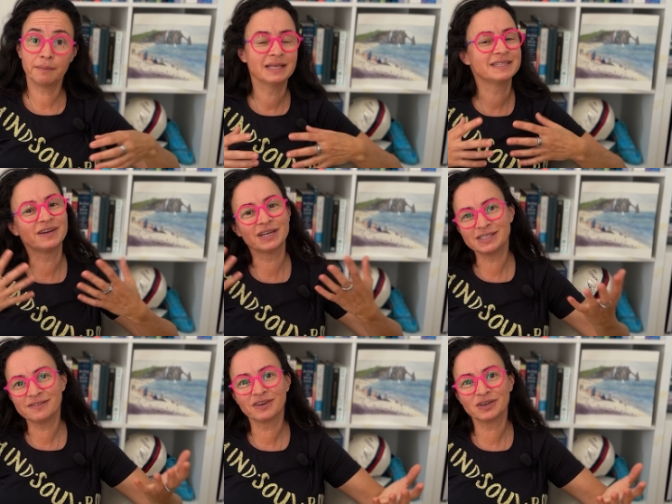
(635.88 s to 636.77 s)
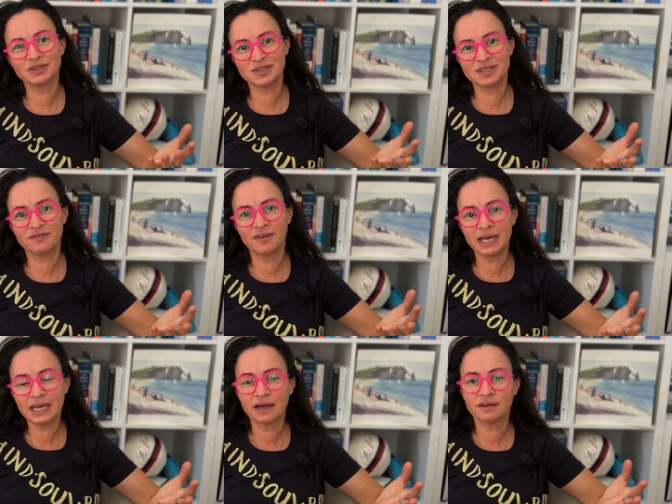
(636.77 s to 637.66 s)
It's very difficult to
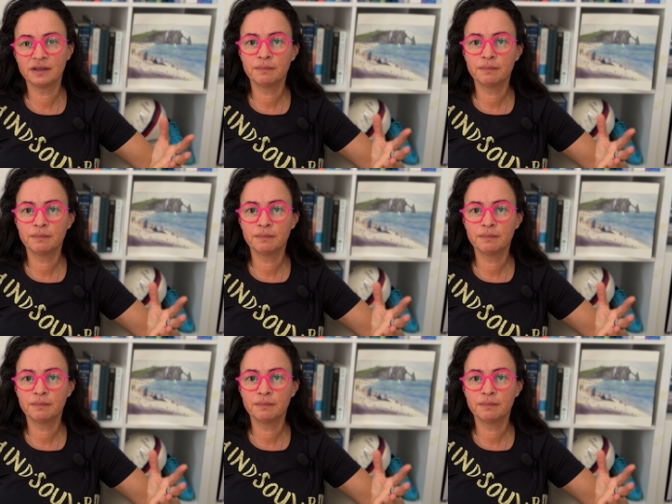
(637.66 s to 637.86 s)
define healthy,